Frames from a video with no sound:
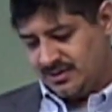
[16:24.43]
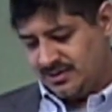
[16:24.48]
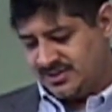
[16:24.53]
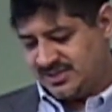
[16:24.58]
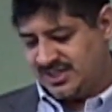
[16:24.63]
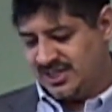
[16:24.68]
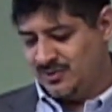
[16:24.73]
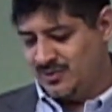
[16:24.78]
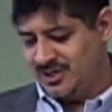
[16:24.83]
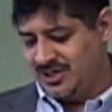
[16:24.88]

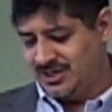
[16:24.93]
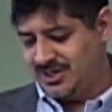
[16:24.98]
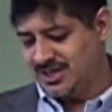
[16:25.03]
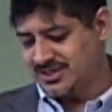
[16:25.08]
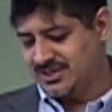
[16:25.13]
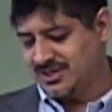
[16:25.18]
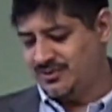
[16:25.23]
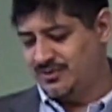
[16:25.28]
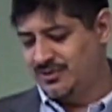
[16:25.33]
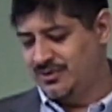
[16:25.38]
See, when you
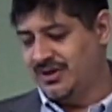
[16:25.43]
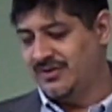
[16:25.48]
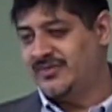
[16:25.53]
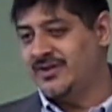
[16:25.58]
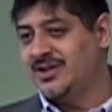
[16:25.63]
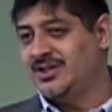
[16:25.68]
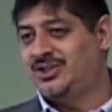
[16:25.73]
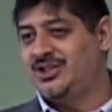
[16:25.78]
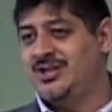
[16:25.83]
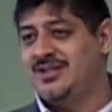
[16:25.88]
get to the root of
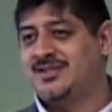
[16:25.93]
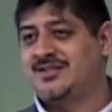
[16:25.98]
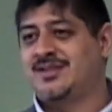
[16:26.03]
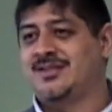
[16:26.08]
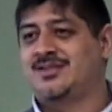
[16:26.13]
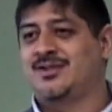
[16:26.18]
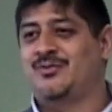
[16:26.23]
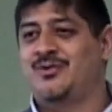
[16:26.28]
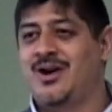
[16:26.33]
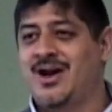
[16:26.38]
it, Jesus
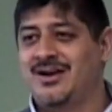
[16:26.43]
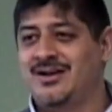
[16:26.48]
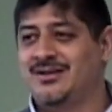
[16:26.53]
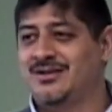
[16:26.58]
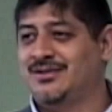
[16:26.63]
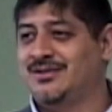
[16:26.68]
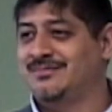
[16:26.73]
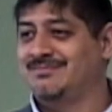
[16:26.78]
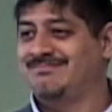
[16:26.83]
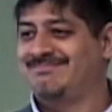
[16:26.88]
is a
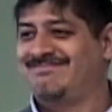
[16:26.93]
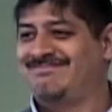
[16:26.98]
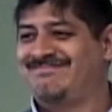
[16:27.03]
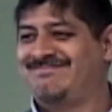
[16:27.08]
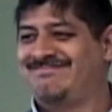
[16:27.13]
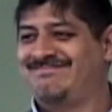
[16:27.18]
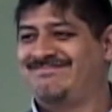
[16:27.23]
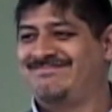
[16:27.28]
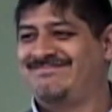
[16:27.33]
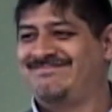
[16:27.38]
radical.
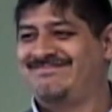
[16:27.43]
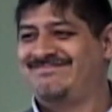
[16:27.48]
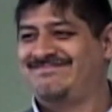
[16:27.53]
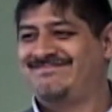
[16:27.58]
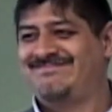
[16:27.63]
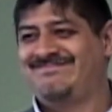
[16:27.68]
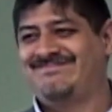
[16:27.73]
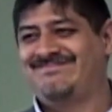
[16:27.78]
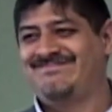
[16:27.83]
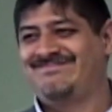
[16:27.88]

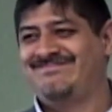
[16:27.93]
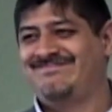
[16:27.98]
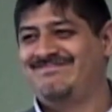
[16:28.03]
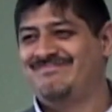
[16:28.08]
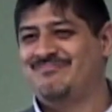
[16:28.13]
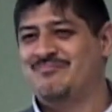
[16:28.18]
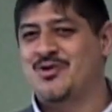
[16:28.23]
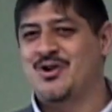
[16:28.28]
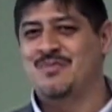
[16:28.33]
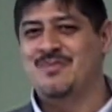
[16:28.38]

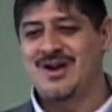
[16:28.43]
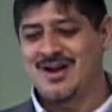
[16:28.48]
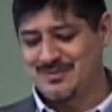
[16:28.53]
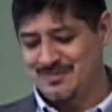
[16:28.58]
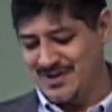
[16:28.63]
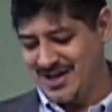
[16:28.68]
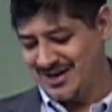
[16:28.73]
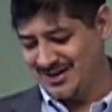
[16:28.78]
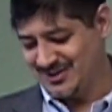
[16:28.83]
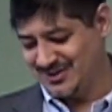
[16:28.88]
More
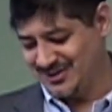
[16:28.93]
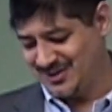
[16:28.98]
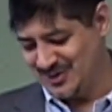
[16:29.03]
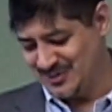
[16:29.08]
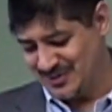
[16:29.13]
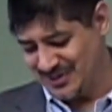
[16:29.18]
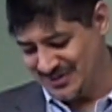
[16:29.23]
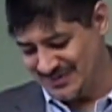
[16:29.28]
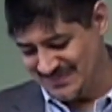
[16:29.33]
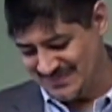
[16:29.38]
mathematical
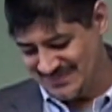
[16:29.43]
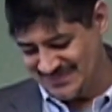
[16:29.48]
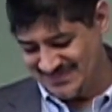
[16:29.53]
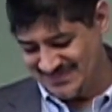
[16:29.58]
humor.